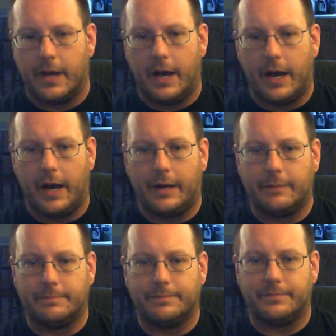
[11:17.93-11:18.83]

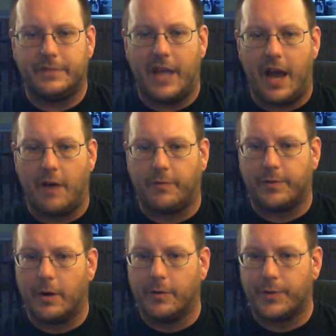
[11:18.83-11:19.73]
Now
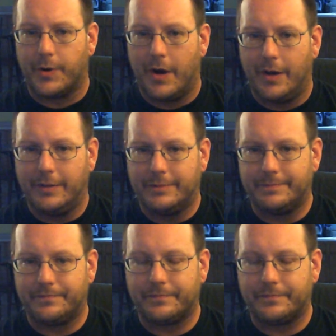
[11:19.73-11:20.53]
for overall,